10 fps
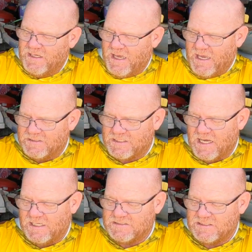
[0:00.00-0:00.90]
he hand
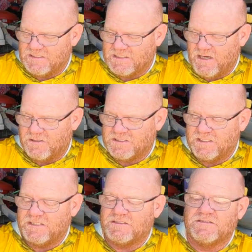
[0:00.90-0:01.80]
ties these hair
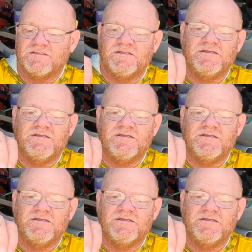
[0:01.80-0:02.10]
jigs,